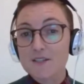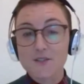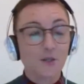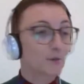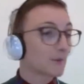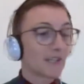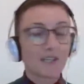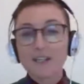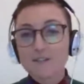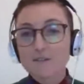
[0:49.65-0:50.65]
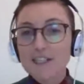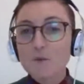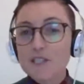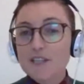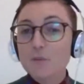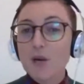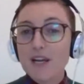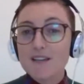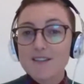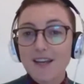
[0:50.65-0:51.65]
So really whatever
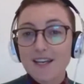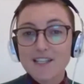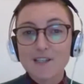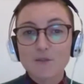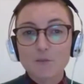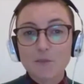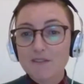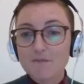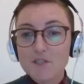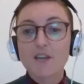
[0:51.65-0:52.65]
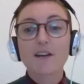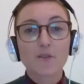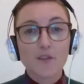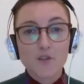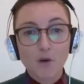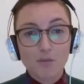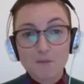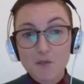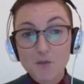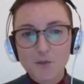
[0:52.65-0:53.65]
praise I add here will be cherry on the top,
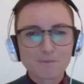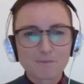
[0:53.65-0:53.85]
I'm sure.